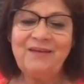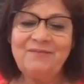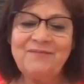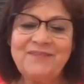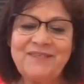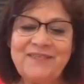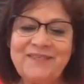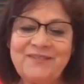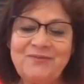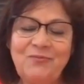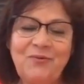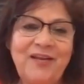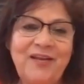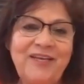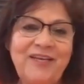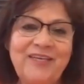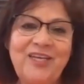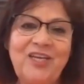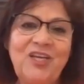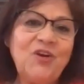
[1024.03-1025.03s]
am just
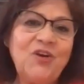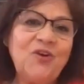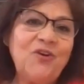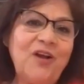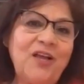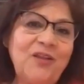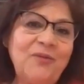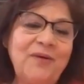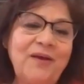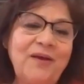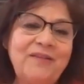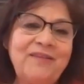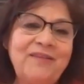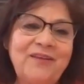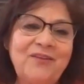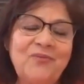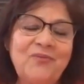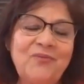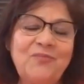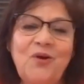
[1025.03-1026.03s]
wanting to hear all about the
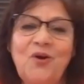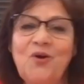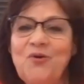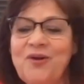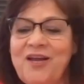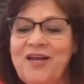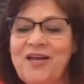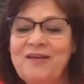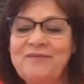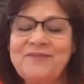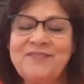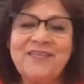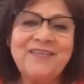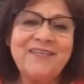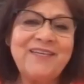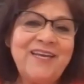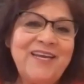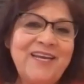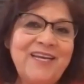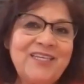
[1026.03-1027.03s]
other programs
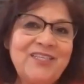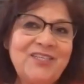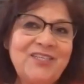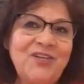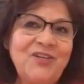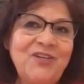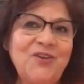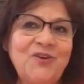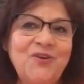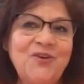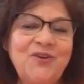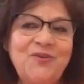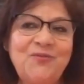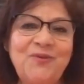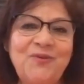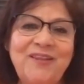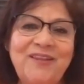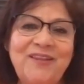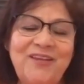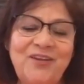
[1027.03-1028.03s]
and to learn
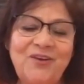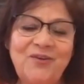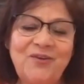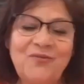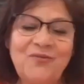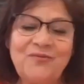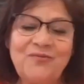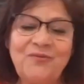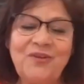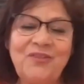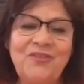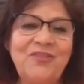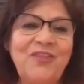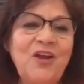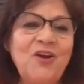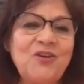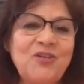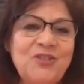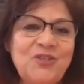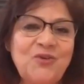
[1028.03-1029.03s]
what, you know, what
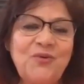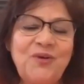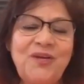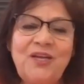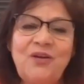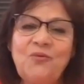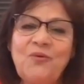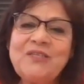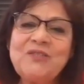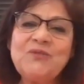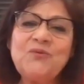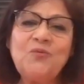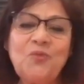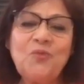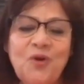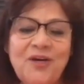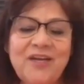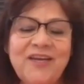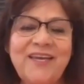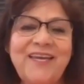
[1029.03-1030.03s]
they're doing, what's
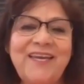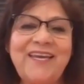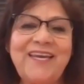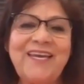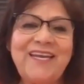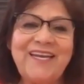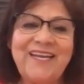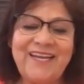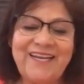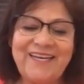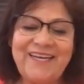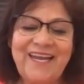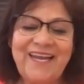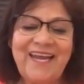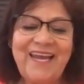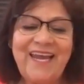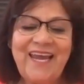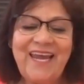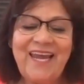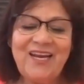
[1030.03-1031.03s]
working, and
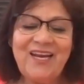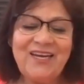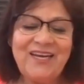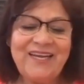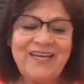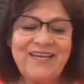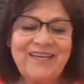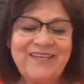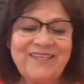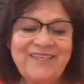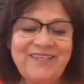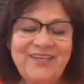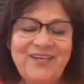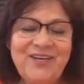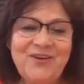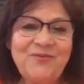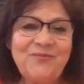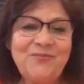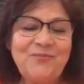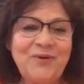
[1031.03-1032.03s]
you
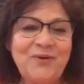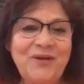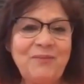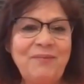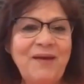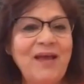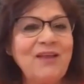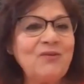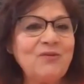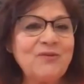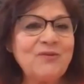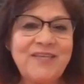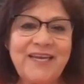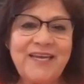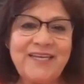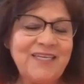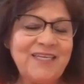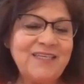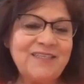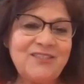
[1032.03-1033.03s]
know, bring back those
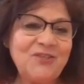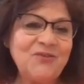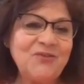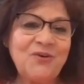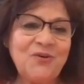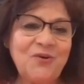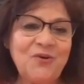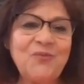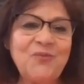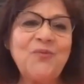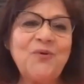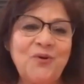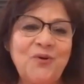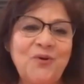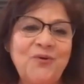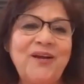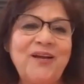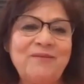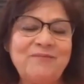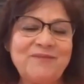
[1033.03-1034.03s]
ideas to our own
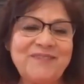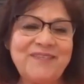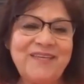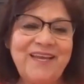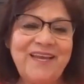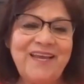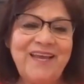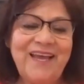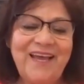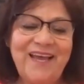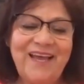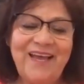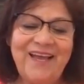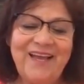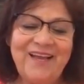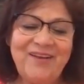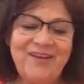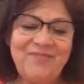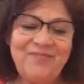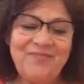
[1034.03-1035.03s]
programs.
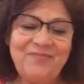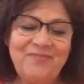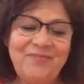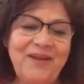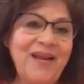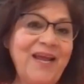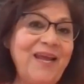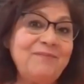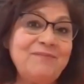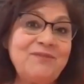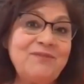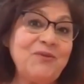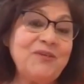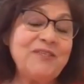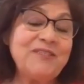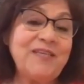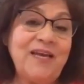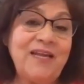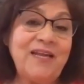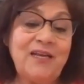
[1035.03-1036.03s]
But I am so
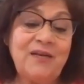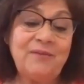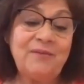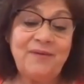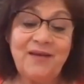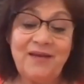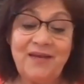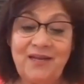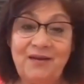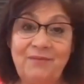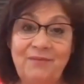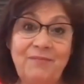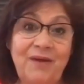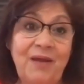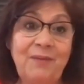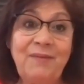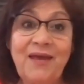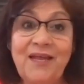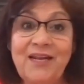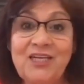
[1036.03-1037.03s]
excited about getting my
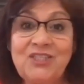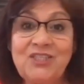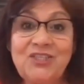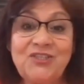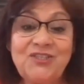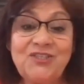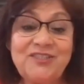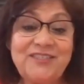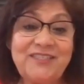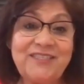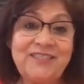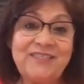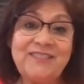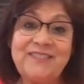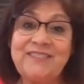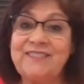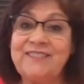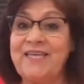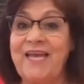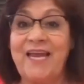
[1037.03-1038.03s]
managers to
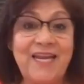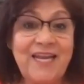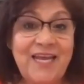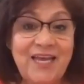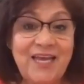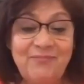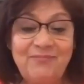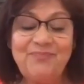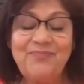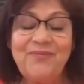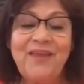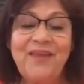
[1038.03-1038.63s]
sign up,